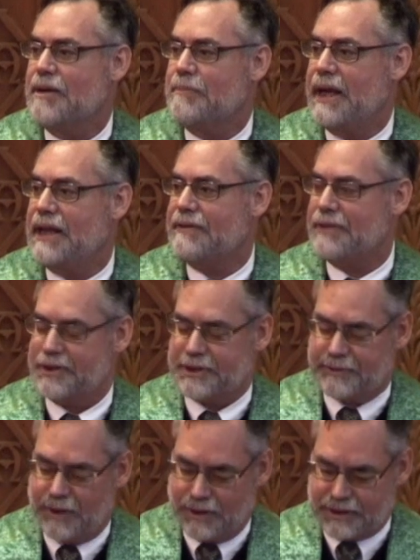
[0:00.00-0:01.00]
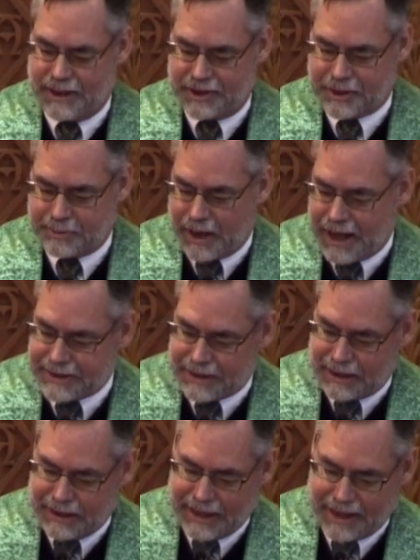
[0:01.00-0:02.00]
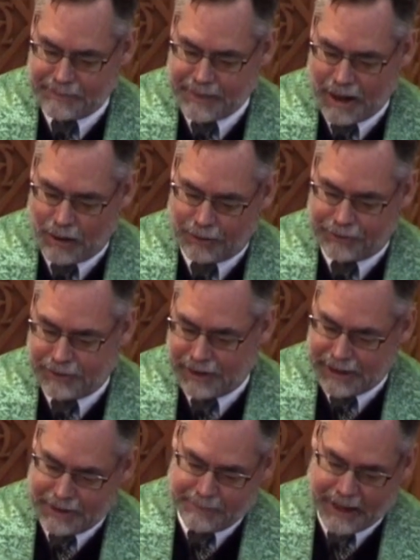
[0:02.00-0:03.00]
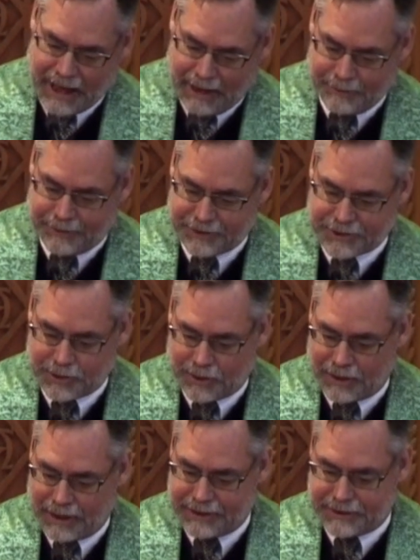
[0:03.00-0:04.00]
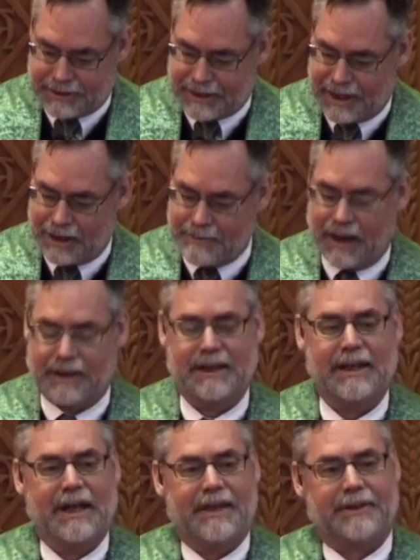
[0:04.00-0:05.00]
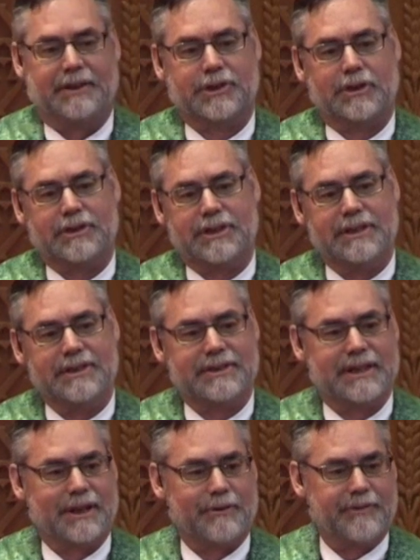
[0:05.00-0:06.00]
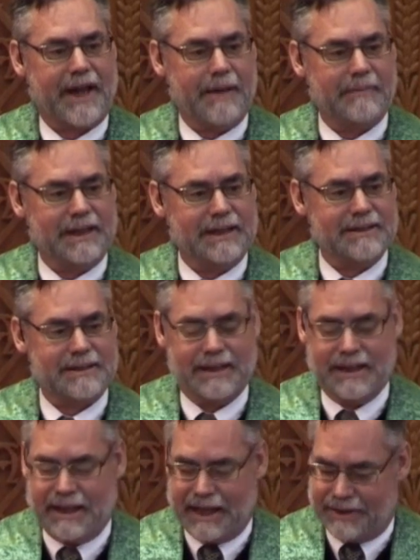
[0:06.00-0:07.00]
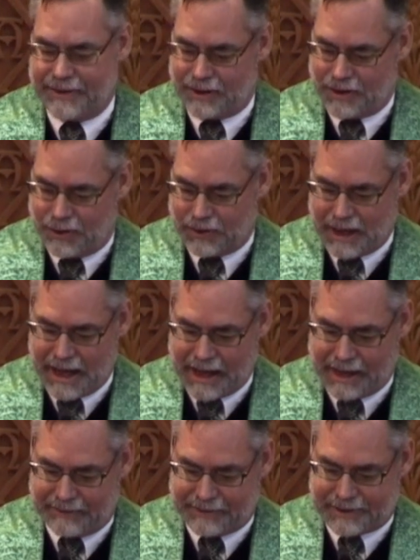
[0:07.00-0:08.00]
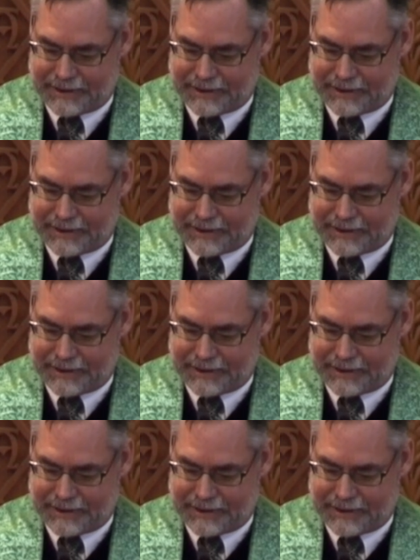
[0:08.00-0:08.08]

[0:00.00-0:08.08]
Many of those folks, not surprisingly, had powerfully painful stories to tell about their churches and their families and their own lives.